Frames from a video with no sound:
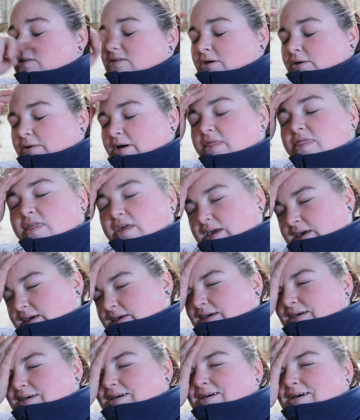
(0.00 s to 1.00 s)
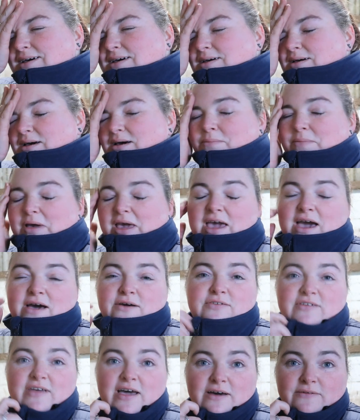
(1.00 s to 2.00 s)
So I think I may
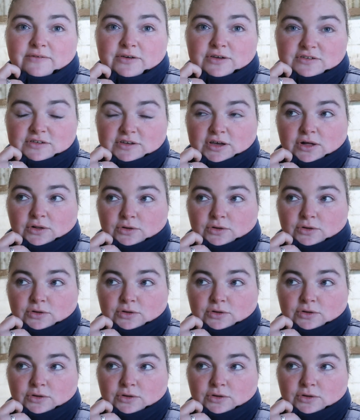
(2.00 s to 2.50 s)
have to have her I